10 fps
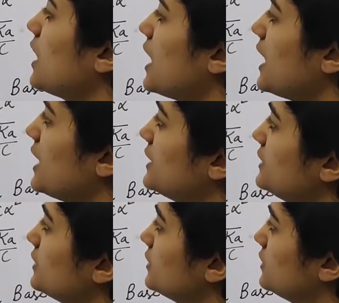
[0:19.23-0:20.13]
and
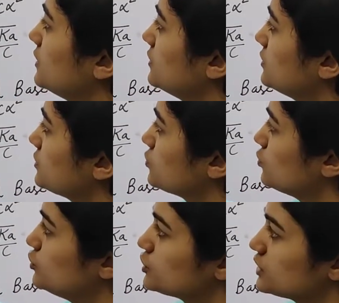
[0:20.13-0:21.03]
the
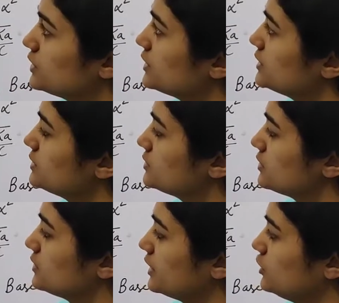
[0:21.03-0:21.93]
solution is
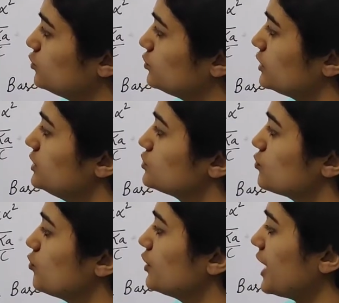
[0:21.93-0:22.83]
diluted, so
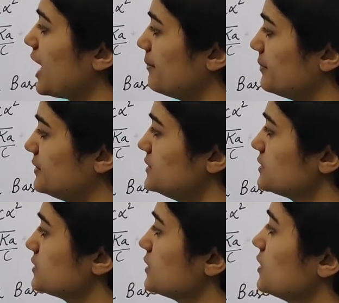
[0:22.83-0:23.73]
what happens?